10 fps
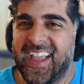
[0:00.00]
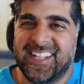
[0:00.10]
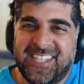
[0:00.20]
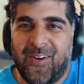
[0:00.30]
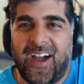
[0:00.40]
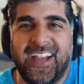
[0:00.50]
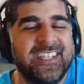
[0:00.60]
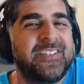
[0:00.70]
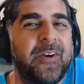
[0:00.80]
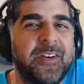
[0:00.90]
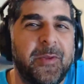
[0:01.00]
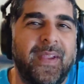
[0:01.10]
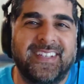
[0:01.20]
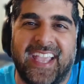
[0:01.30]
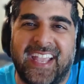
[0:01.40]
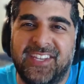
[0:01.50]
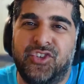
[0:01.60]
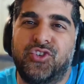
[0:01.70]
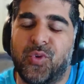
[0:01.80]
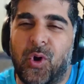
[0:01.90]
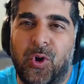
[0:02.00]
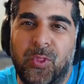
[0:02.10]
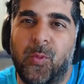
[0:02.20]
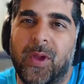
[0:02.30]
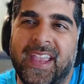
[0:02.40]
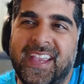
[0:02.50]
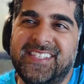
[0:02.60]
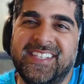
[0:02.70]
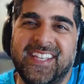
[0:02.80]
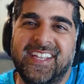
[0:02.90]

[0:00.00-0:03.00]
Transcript: and so i just started to pay attention to all the ways